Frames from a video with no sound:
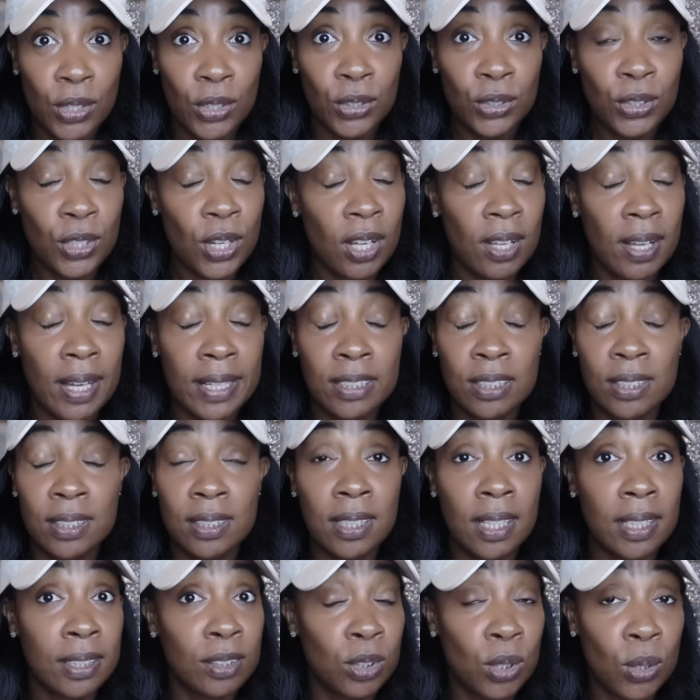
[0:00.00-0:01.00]
Y'all,
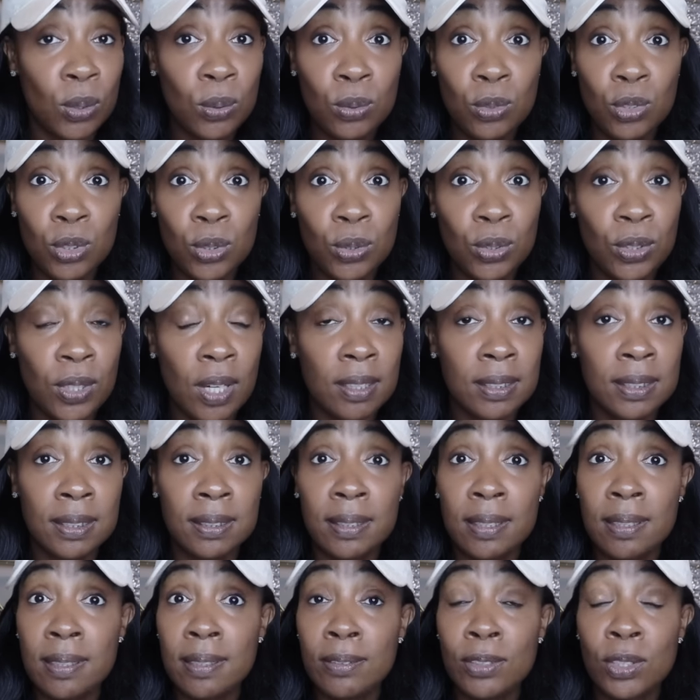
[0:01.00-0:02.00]
I told you. Y'all
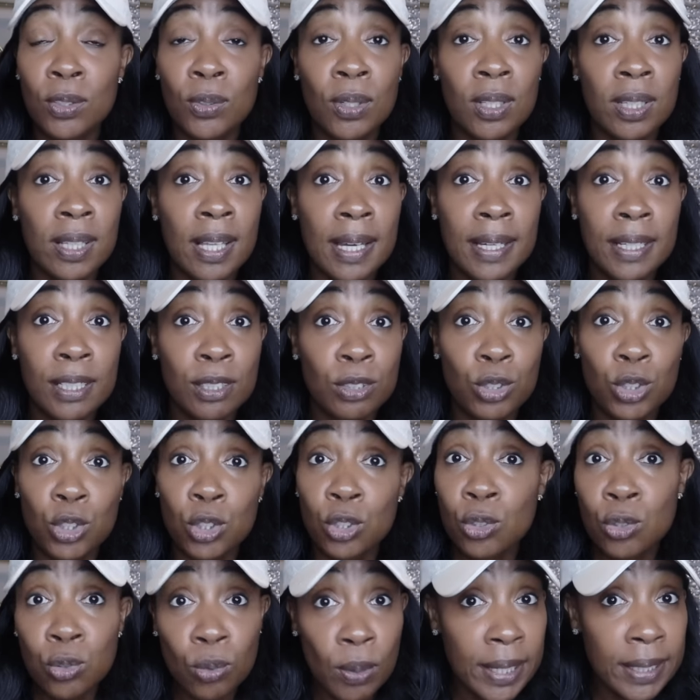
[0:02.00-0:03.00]
sending your clients
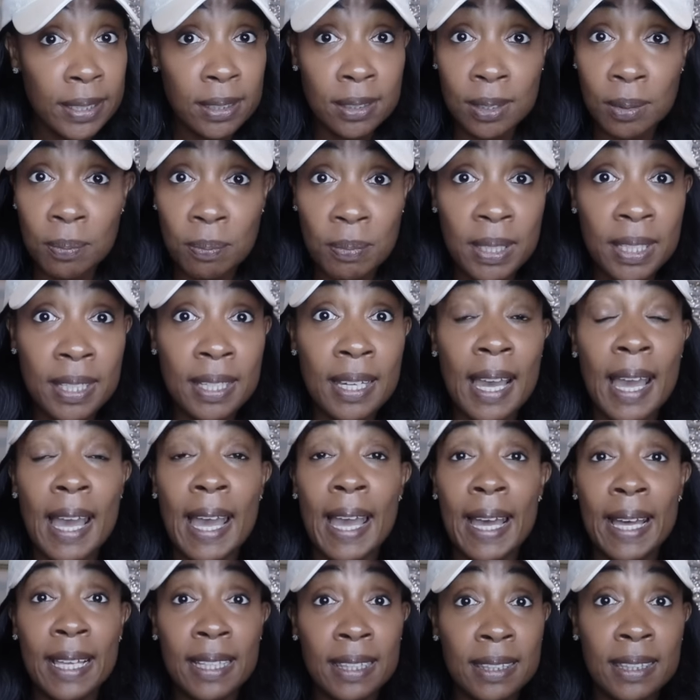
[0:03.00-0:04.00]
straight to me
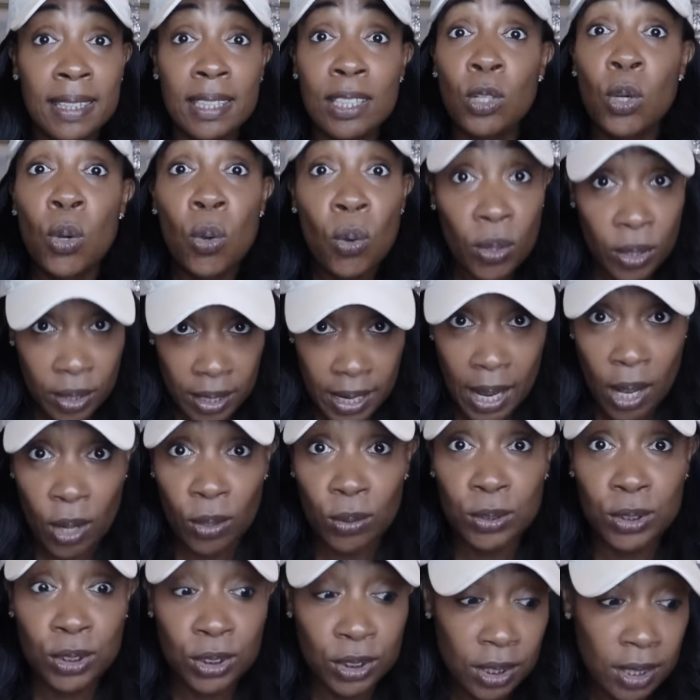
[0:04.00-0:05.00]
at the
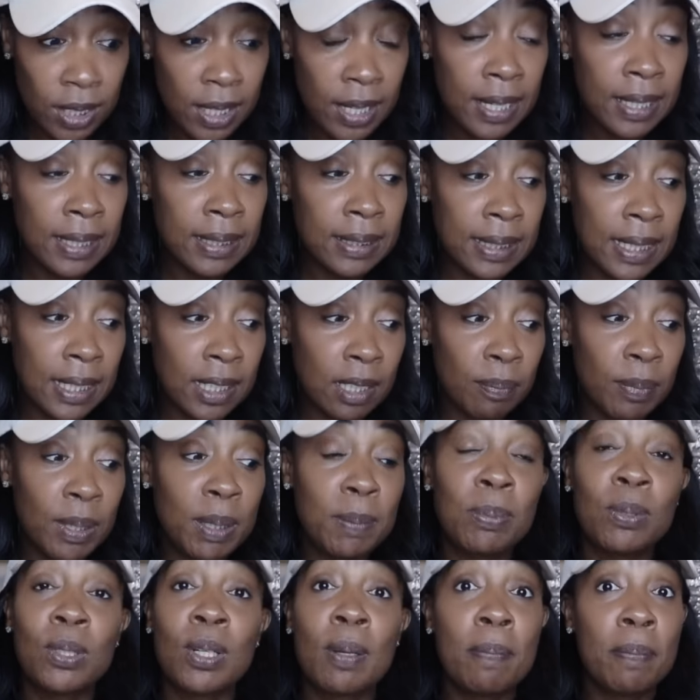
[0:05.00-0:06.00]
courthouse, telling
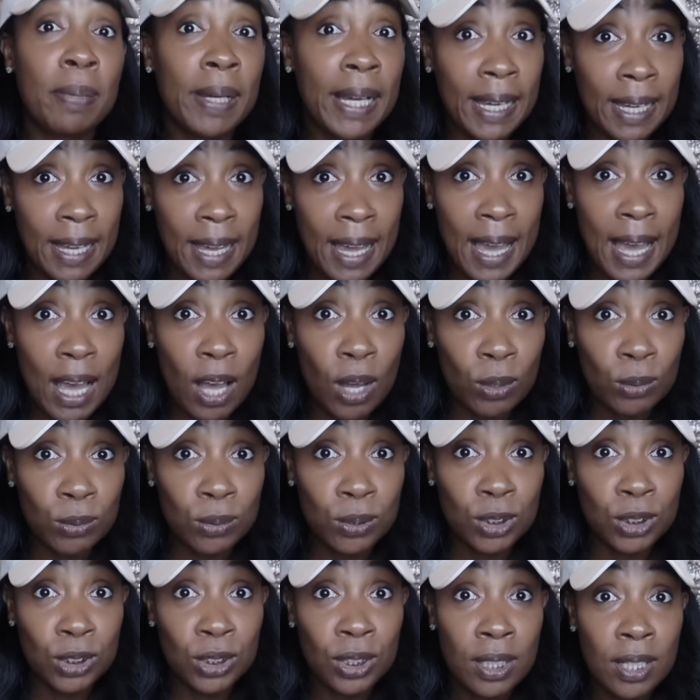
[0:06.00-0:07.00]
people to buy a
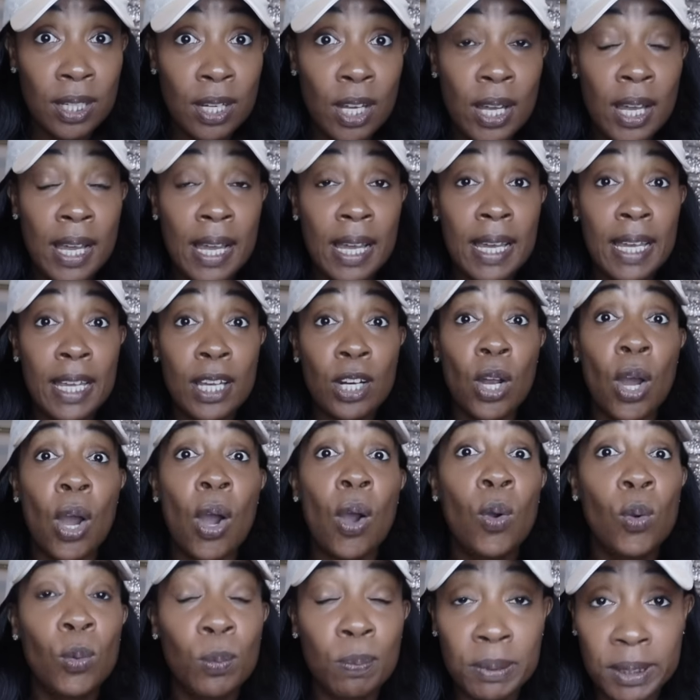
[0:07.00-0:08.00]
house in
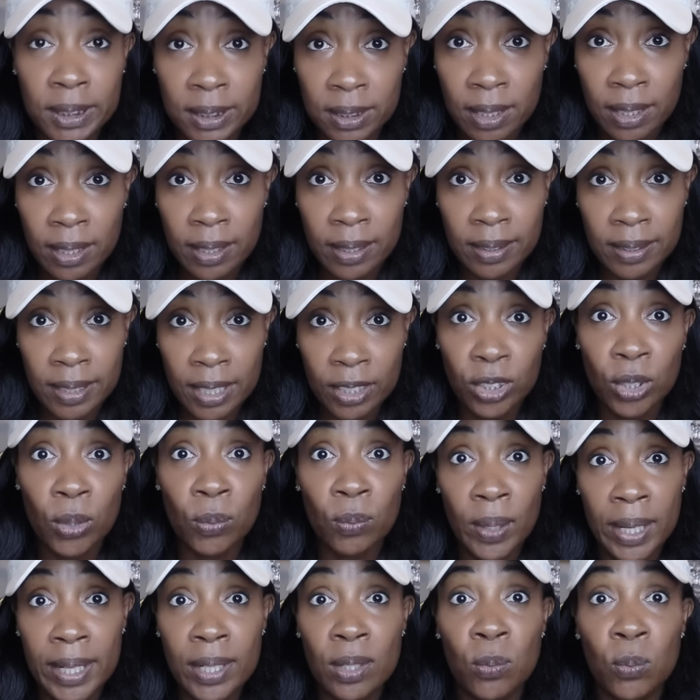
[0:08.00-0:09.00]
hopes that the
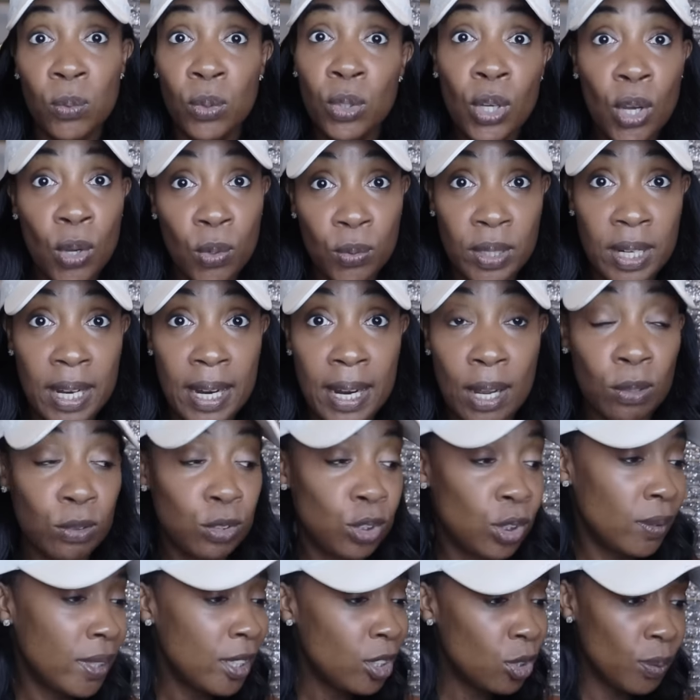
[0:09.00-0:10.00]
rate will go down.
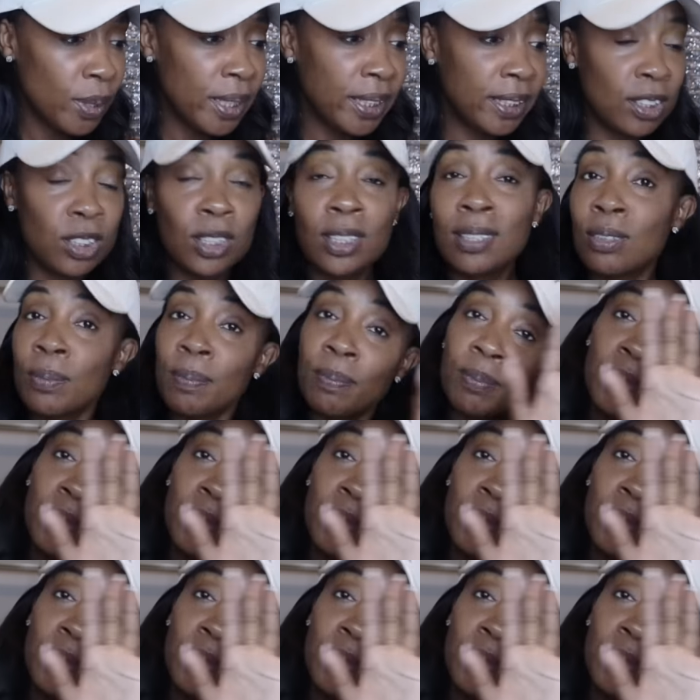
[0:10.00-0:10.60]
So let's read this.